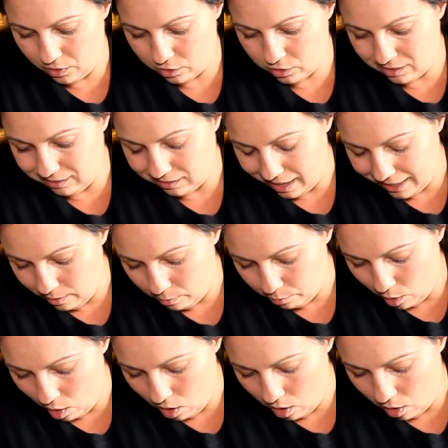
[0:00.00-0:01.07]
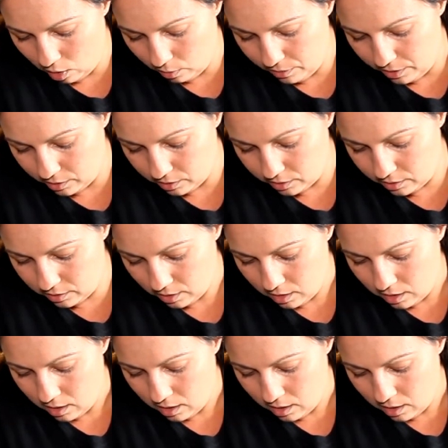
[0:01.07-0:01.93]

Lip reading: a light bulb, there's